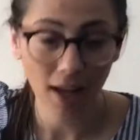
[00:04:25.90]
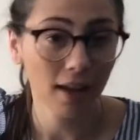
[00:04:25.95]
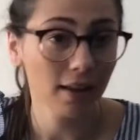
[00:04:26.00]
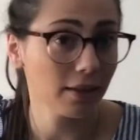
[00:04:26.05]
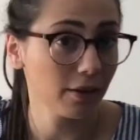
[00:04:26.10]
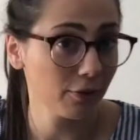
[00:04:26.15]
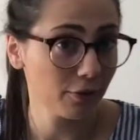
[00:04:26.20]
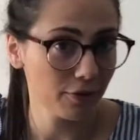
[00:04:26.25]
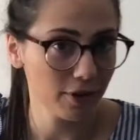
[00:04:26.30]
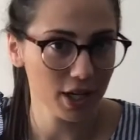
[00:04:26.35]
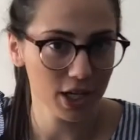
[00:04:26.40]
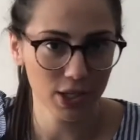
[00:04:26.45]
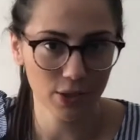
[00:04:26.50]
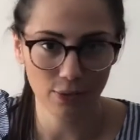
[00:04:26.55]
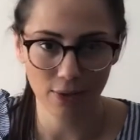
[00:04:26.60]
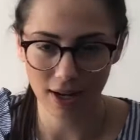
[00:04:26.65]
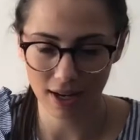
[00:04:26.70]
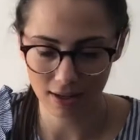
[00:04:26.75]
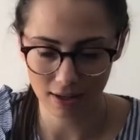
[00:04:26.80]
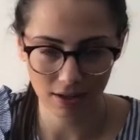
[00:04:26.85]
the
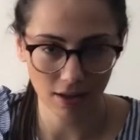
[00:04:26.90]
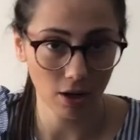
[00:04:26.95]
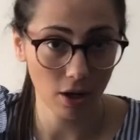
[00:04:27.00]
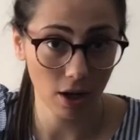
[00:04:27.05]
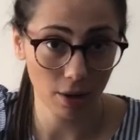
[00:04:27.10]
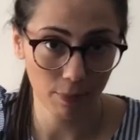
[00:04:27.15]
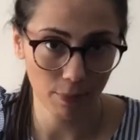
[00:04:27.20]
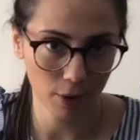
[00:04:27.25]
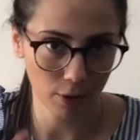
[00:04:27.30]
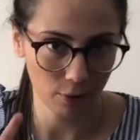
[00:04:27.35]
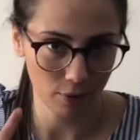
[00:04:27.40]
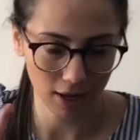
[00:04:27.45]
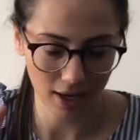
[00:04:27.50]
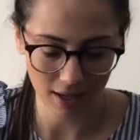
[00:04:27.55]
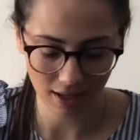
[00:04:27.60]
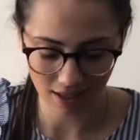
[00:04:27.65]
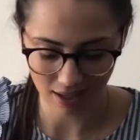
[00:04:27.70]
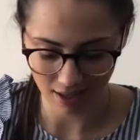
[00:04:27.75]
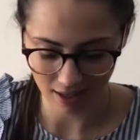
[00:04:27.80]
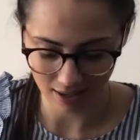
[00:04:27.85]
first one, the upper
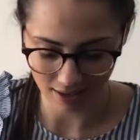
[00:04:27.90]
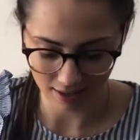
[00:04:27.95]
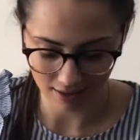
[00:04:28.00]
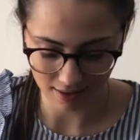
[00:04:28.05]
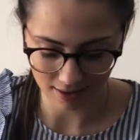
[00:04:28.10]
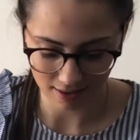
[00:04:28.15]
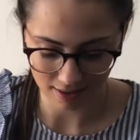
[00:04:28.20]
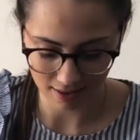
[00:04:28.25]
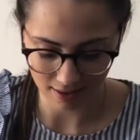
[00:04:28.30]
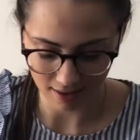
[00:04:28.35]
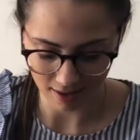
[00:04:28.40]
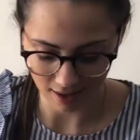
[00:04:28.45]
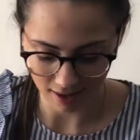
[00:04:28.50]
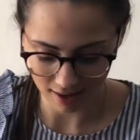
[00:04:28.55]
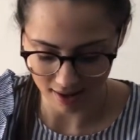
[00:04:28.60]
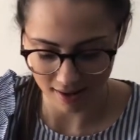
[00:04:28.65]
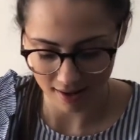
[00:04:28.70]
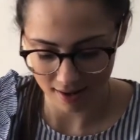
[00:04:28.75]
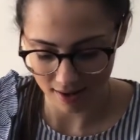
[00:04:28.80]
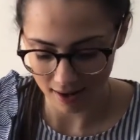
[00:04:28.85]
one, it's
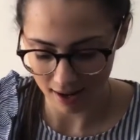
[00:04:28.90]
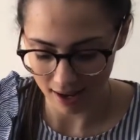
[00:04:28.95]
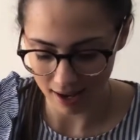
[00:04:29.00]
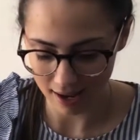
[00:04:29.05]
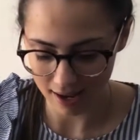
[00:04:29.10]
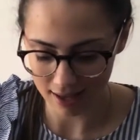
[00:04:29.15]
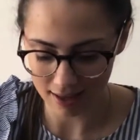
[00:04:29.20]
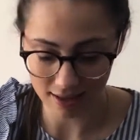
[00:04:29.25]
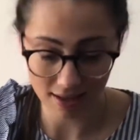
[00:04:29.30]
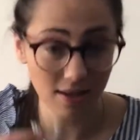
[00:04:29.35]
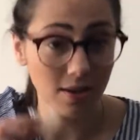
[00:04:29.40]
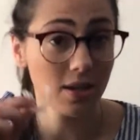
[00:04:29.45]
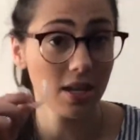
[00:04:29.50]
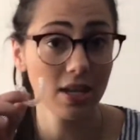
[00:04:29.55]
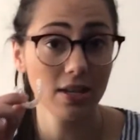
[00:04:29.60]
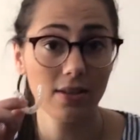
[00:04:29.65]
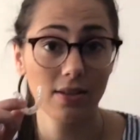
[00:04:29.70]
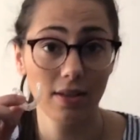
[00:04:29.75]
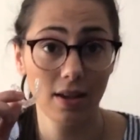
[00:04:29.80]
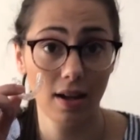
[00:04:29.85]
done, and this
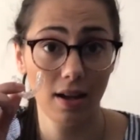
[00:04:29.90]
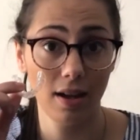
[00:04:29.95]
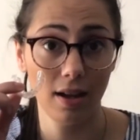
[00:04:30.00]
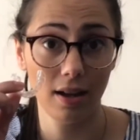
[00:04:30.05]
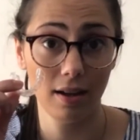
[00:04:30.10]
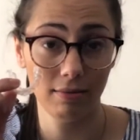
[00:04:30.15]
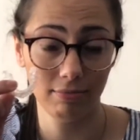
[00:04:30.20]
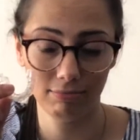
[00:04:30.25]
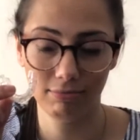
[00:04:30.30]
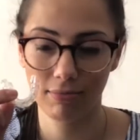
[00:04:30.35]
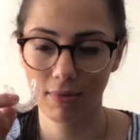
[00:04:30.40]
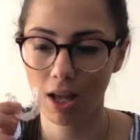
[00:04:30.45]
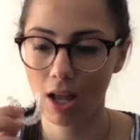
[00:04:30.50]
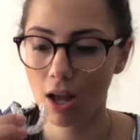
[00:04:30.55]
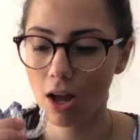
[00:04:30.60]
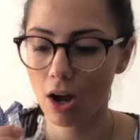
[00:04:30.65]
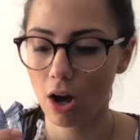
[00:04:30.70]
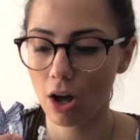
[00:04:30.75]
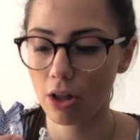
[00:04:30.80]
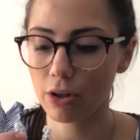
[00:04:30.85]
is the
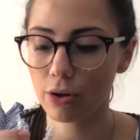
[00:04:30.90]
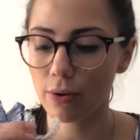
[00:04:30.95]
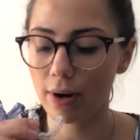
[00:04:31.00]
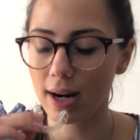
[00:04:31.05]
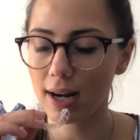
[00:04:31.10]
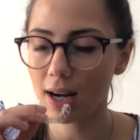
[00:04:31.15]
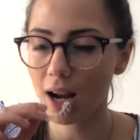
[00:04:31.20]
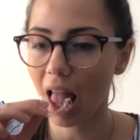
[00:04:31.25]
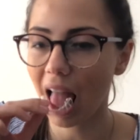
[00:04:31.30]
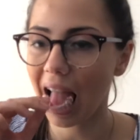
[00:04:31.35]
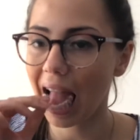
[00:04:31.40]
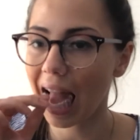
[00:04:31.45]
other one.